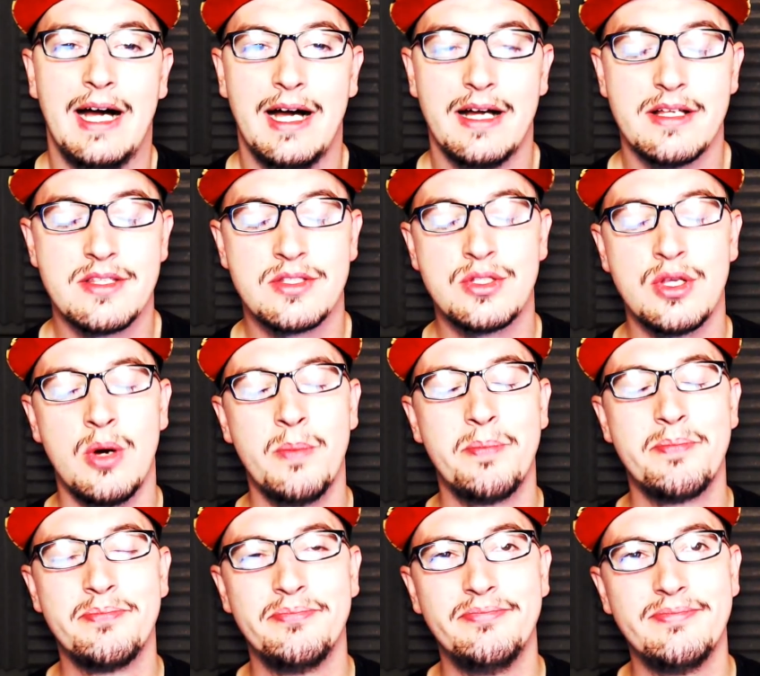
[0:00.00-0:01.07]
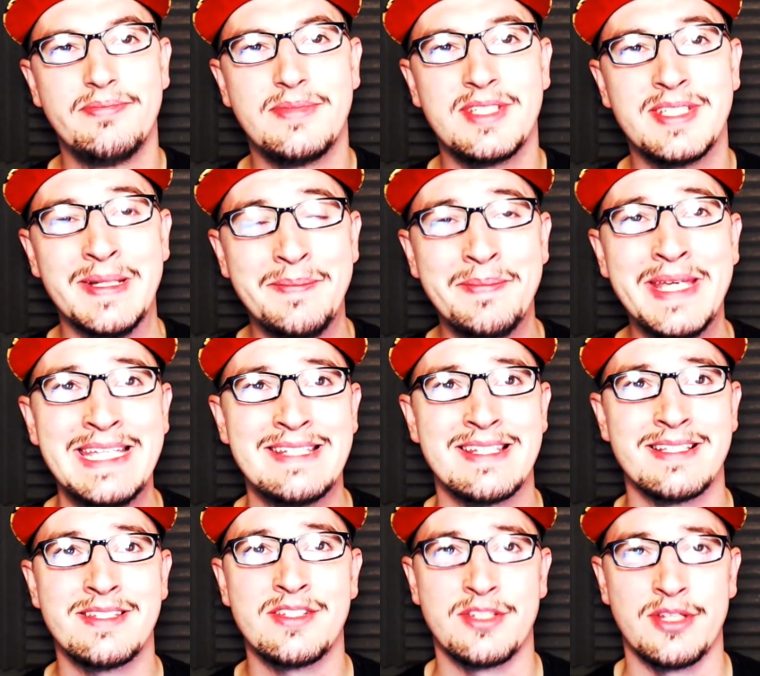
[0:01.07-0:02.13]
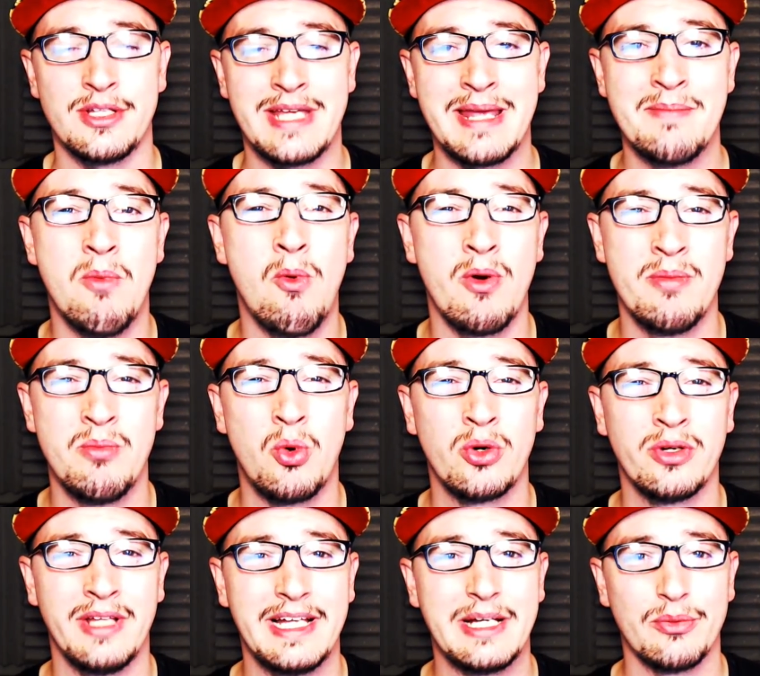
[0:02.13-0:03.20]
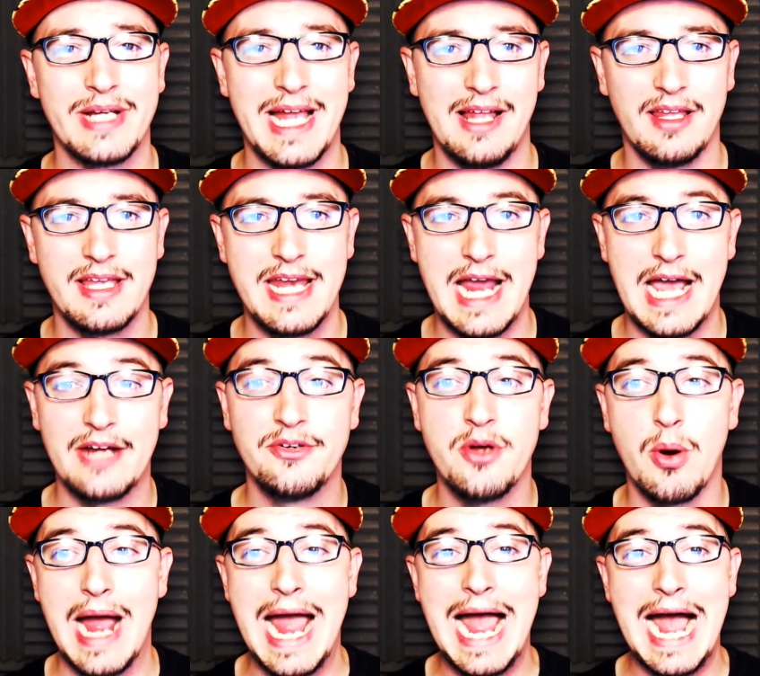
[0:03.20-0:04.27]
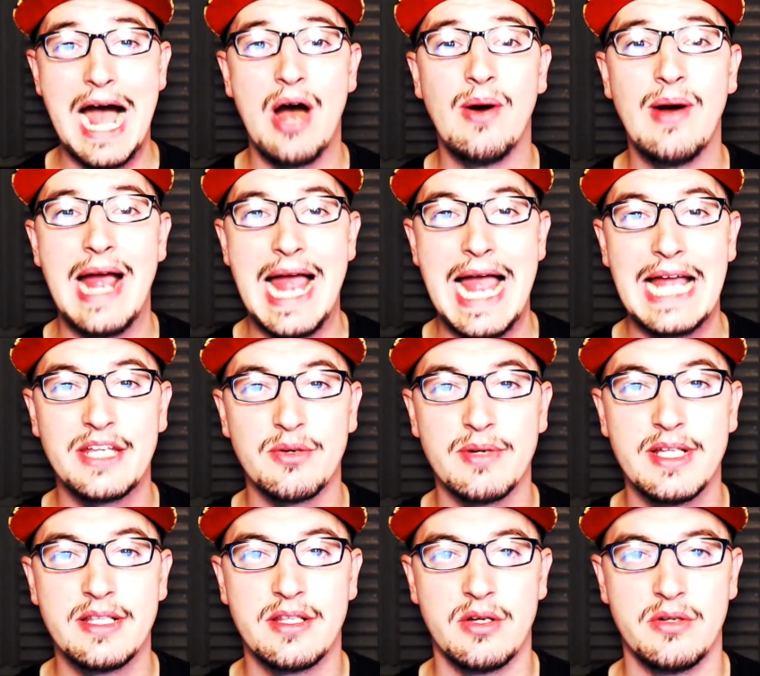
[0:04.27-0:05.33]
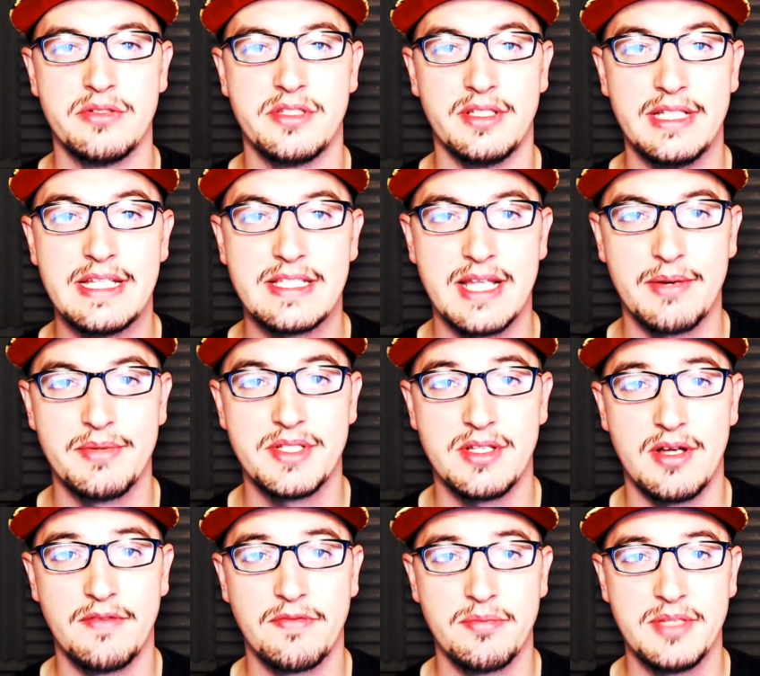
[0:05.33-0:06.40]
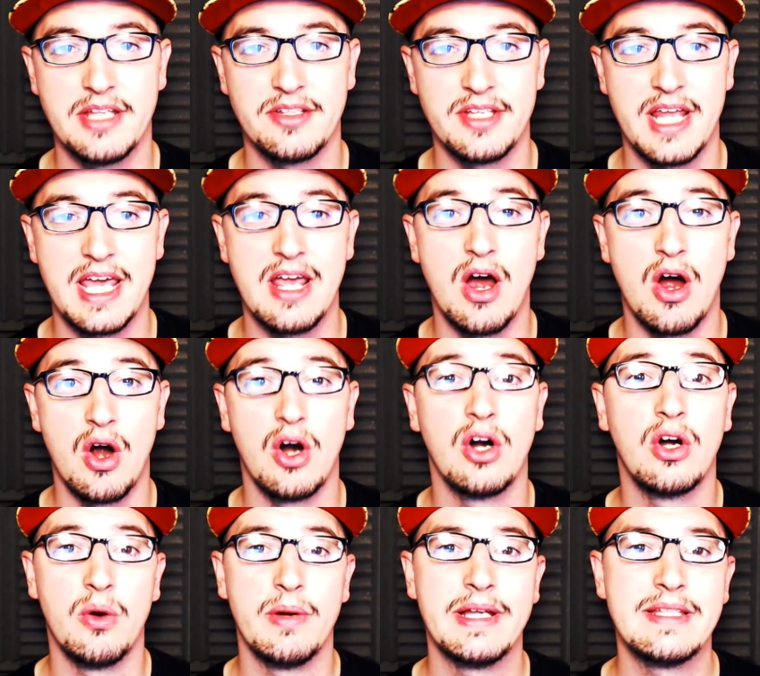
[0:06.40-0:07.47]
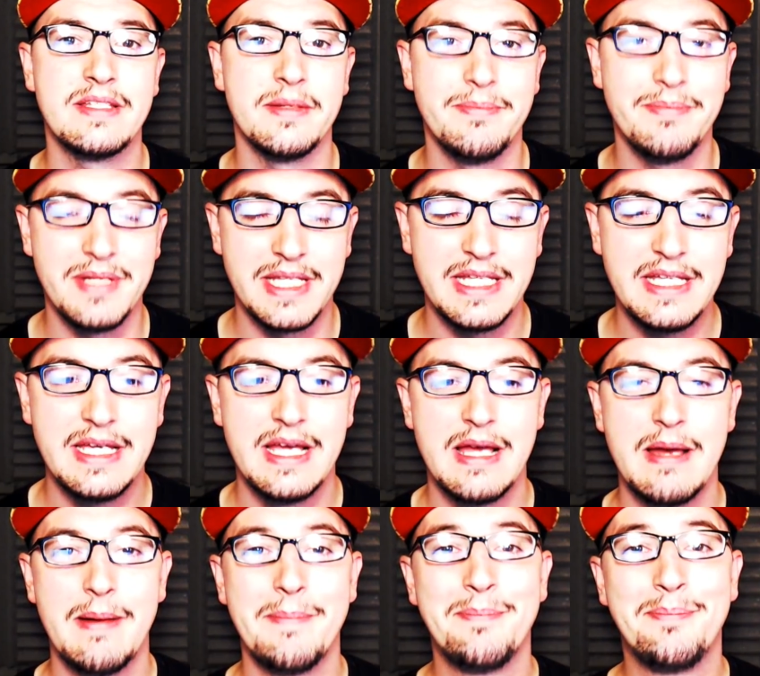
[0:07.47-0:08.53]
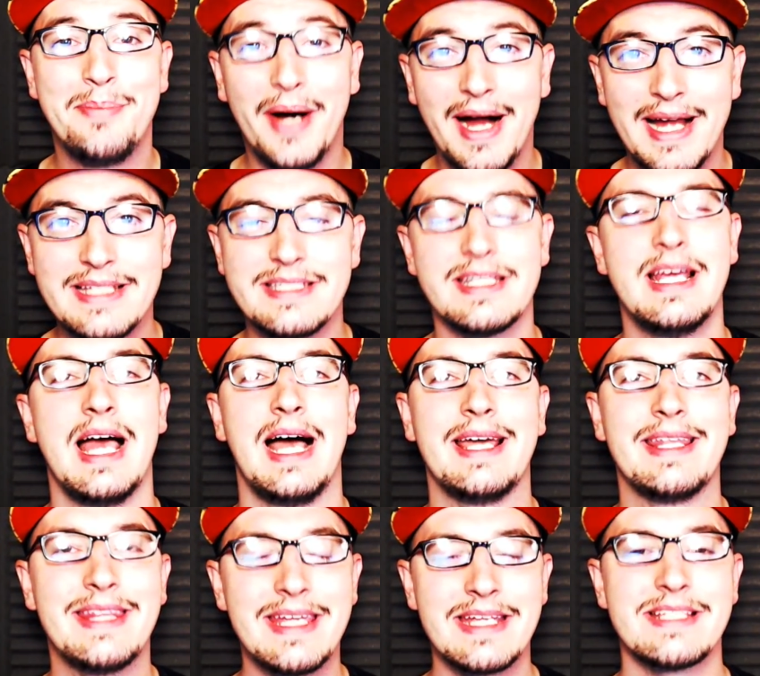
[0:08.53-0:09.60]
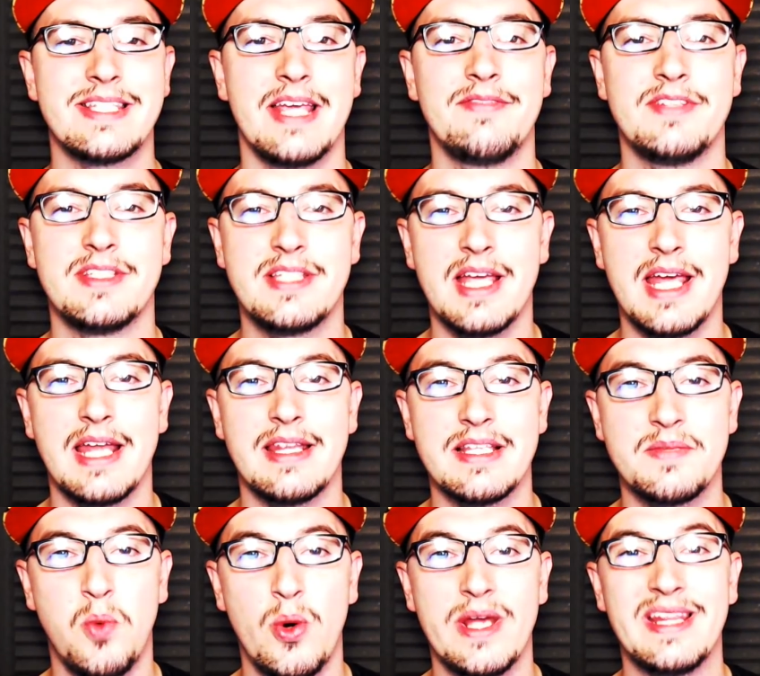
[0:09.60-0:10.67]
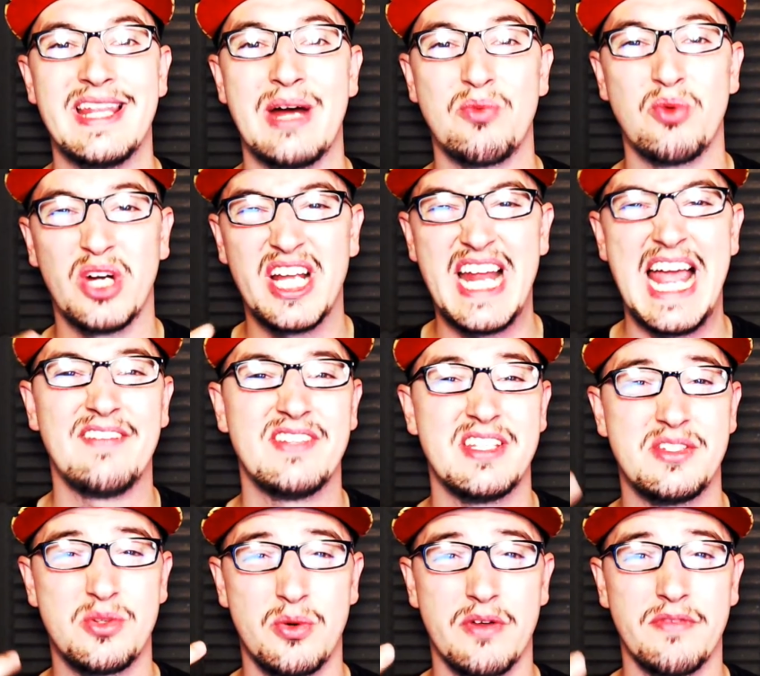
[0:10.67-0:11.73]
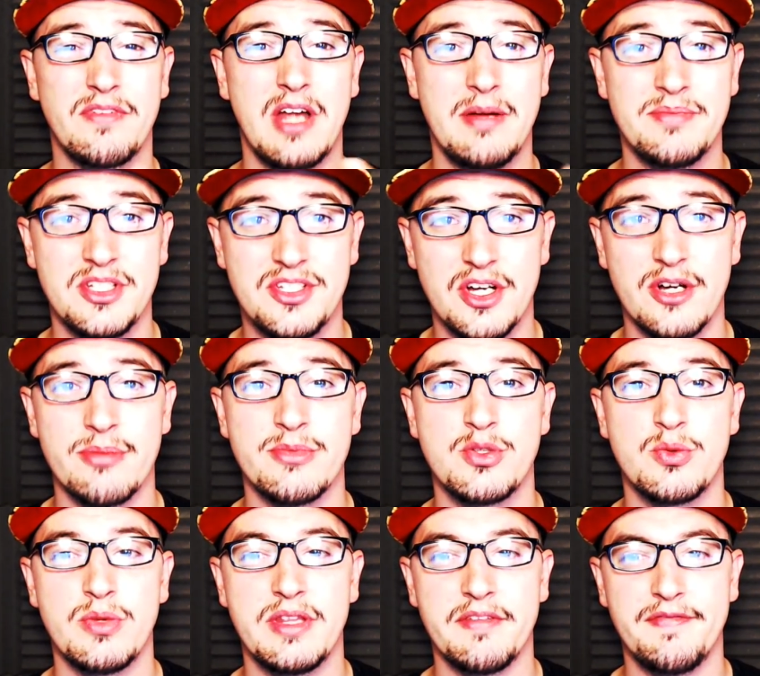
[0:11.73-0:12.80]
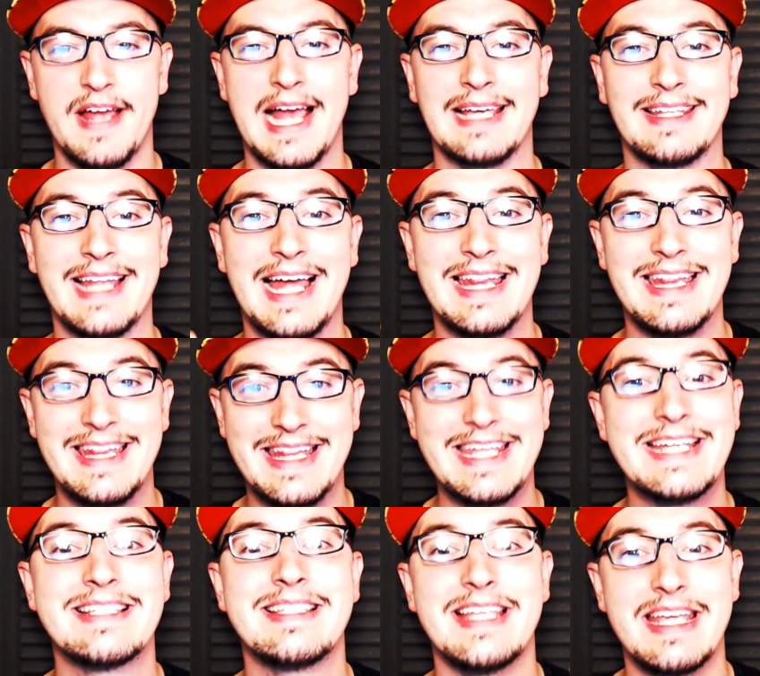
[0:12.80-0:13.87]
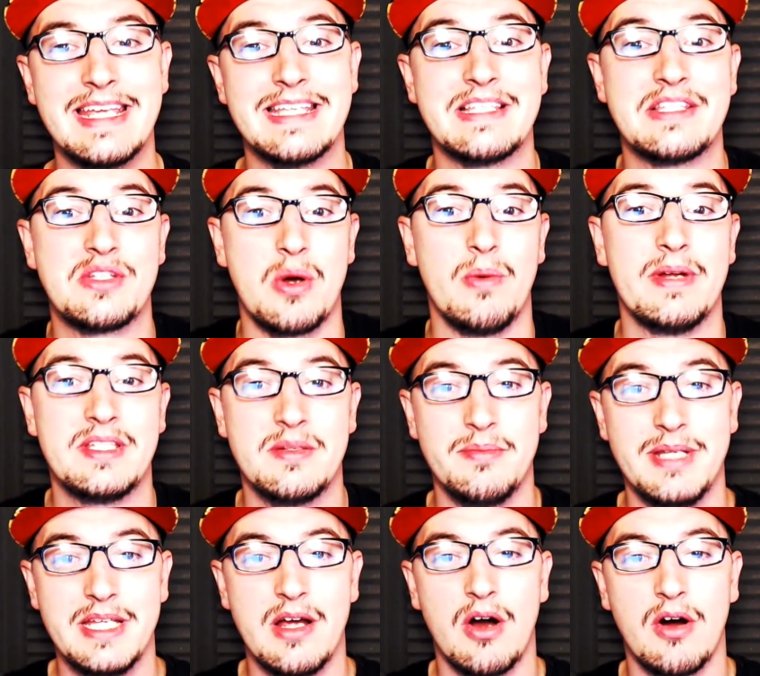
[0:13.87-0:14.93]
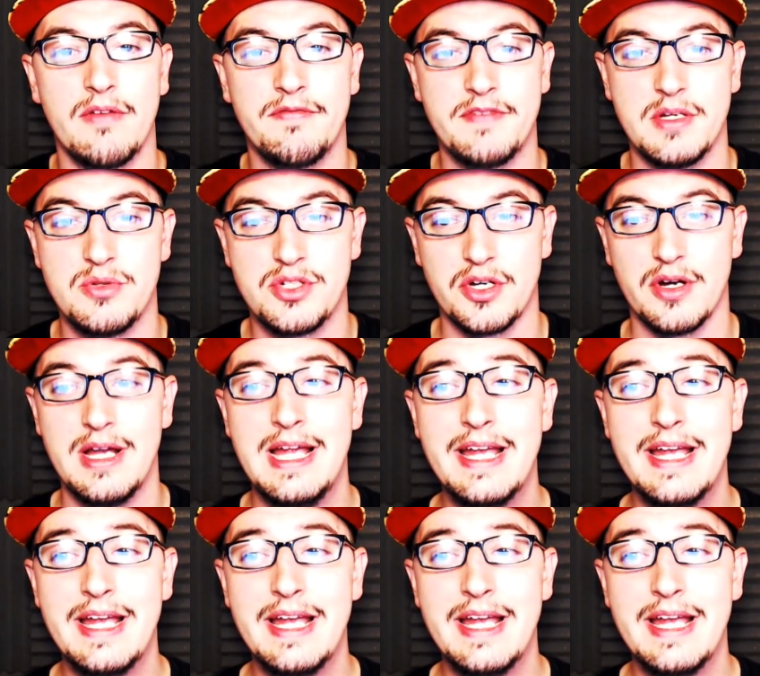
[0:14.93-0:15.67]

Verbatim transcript: Uh, so to me, this is looking more and more like a reality. I don't know how accurate those leaks that we saw from the other day are going to be, but I think it's safe to say at this point that we're going to have to sort of come to terms with the fact that this is going to be our future.